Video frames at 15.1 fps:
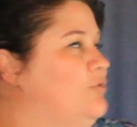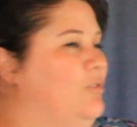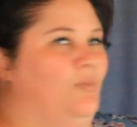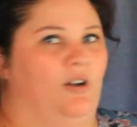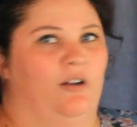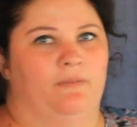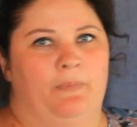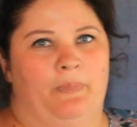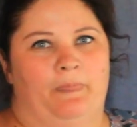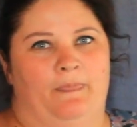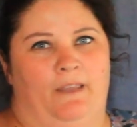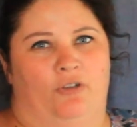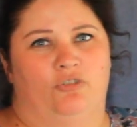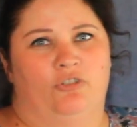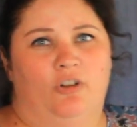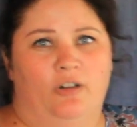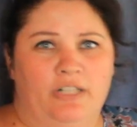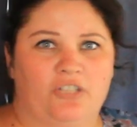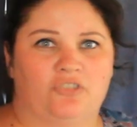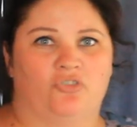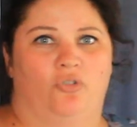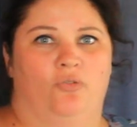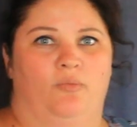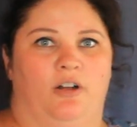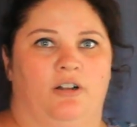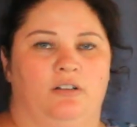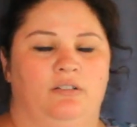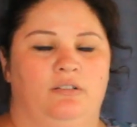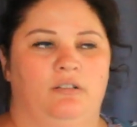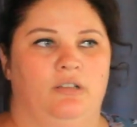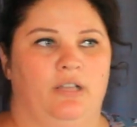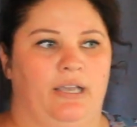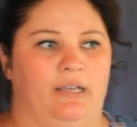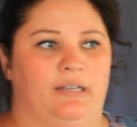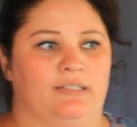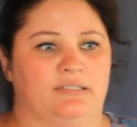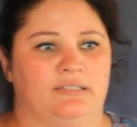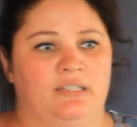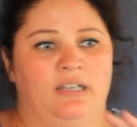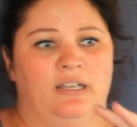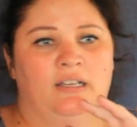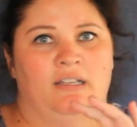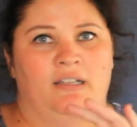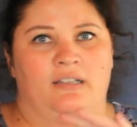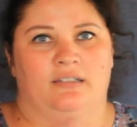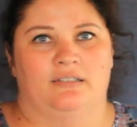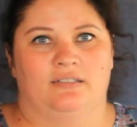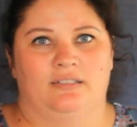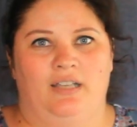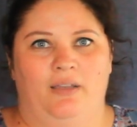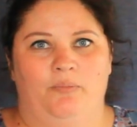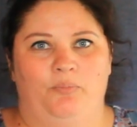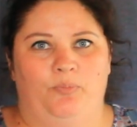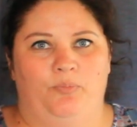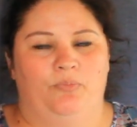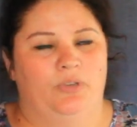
trauma. Now chronic trauma is the same